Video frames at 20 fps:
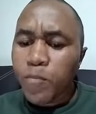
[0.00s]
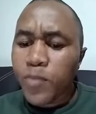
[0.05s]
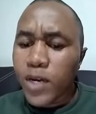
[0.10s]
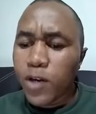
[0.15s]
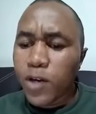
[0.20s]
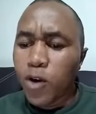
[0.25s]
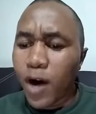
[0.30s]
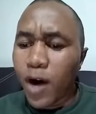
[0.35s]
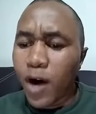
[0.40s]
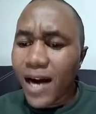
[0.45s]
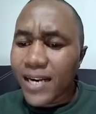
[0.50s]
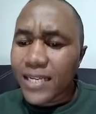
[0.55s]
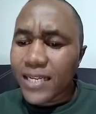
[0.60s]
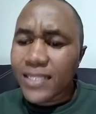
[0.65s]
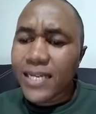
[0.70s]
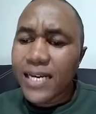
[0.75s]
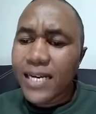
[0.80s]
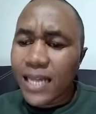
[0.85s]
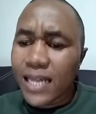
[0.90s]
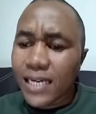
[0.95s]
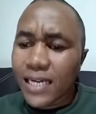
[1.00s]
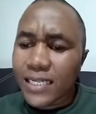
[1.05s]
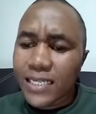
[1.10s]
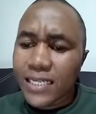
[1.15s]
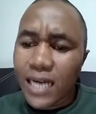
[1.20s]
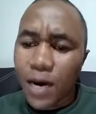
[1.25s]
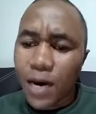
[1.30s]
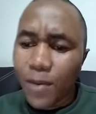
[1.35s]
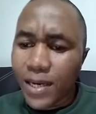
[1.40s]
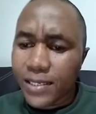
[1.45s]
you understand that in
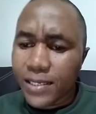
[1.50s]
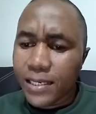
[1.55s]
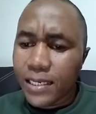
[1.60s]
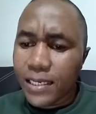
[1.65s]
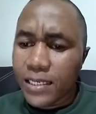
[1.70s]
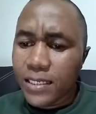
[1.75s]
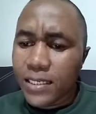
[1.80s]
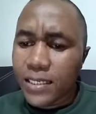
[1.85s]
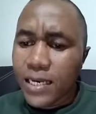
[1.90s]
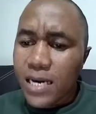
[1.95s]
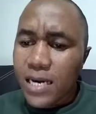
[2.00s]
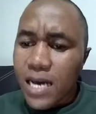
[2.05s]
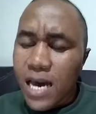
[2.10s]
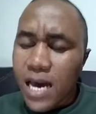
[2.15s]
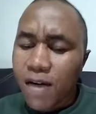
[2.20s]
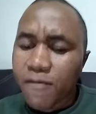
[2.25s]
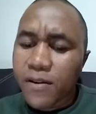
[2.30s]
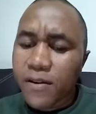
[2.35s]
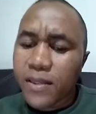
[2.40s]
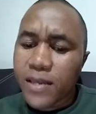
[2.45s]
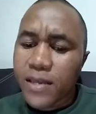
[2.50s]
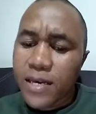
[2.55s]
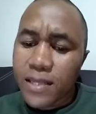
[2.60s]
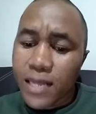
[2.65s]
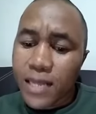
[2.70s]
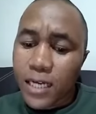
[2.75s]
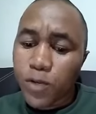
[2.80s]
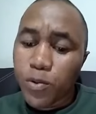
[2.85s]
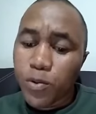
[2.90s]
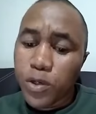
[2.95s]
our days, everything
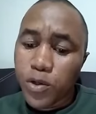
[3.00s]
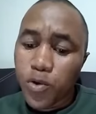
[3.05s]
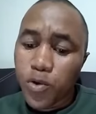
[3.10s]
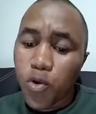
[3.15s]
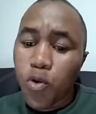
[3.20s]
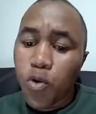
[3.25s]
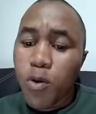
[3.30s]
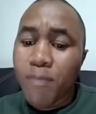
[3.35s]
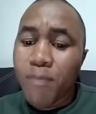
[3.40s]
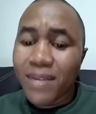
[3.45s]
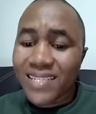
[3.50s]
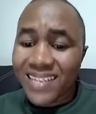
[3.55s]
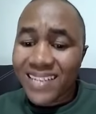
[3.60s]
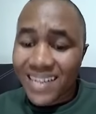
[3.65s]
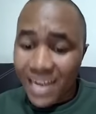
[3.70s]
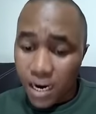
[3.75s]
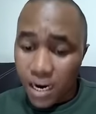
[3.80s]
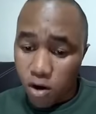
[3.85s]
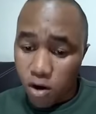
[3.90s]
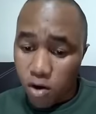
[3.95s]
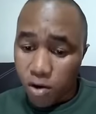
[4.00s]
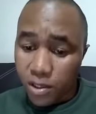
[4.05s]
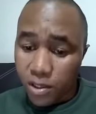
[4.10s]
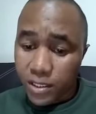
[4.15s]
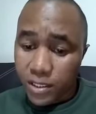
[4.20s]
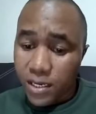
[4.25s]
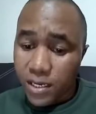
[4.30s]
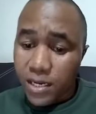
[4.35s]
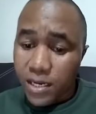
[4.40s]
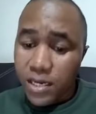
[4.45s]
that we do, we must record.
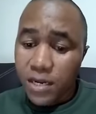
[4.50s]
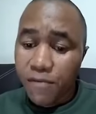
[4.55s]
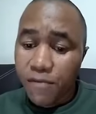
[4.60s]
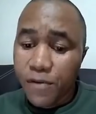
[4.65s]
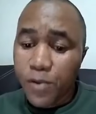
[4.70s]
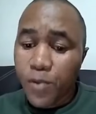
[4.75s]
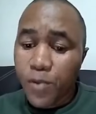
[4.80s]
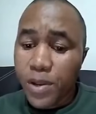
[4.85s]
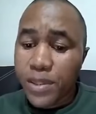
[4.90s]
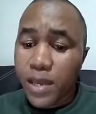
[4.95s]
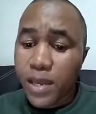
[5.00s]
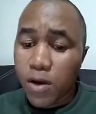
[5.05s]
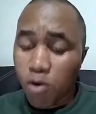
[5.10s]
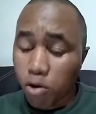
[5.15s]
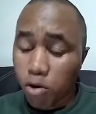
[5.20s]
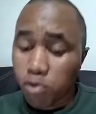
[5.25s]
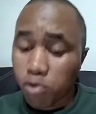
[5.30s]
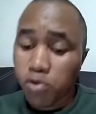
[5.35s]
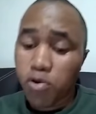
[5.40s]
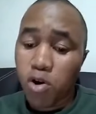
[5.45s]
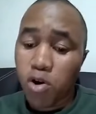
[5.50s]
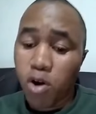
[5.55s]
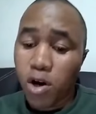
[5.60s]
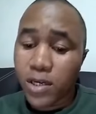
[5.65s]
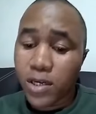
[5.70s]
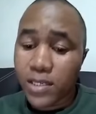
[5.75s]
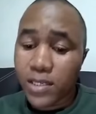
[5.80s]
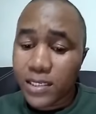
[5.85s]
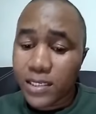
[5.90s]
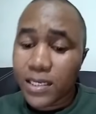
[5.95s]
Even when they go to
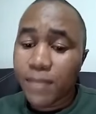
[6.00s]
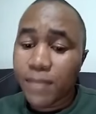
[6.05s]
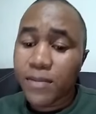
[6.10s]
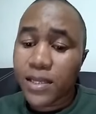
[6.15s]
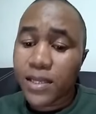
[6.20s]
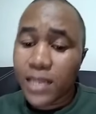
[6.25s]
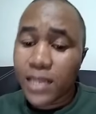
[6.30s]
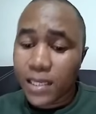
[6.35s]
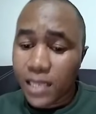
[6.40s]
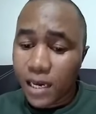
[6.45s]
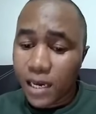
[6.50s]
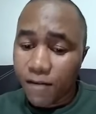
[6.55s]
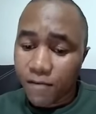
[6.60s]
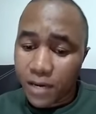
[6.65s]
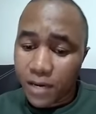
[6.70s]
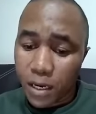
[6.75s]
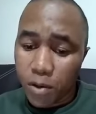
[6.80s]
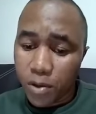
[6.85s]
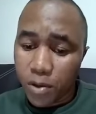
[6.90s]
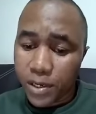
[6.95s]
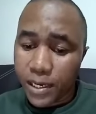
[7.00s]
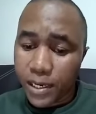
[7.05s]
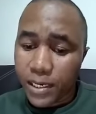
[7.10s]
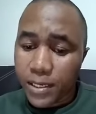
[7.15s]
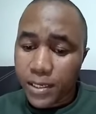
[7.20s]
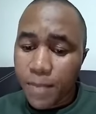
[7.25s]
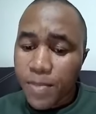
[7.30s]
court, it's something that they have recorded.